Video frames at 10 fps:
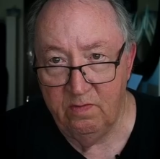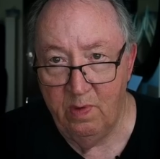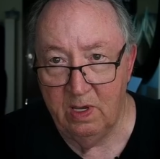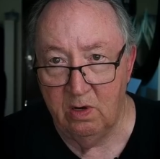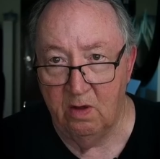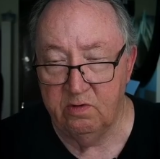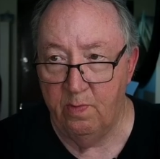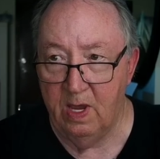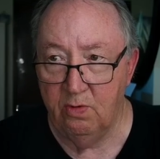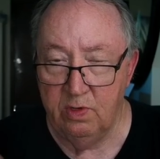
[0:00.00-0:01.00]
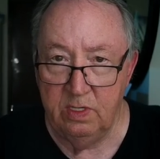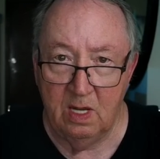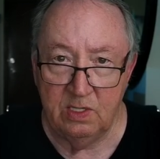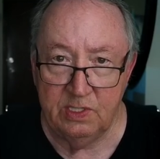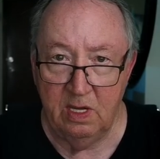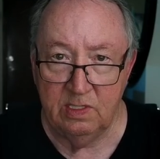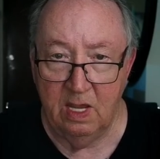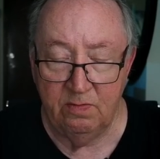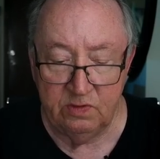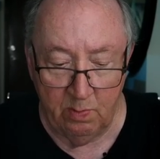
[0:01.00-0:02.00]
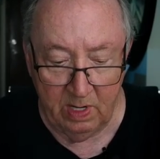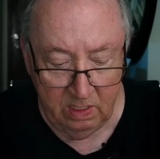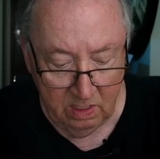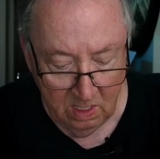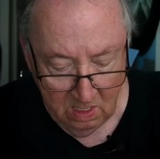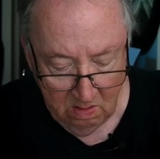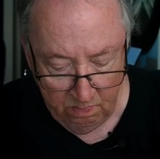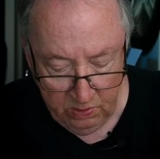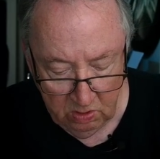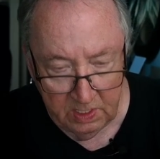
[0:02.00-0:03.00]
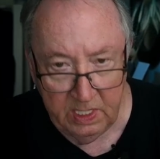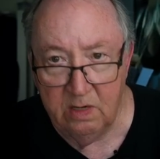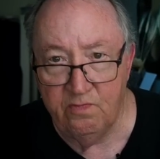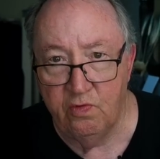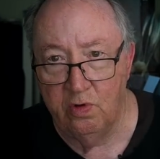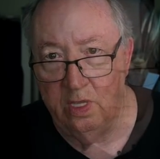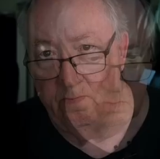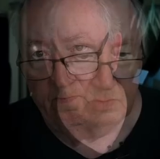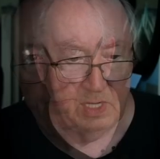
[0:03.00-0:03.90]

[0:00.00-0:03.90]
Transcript: You're better off to buy one in the United States and have somebody mule it in for you.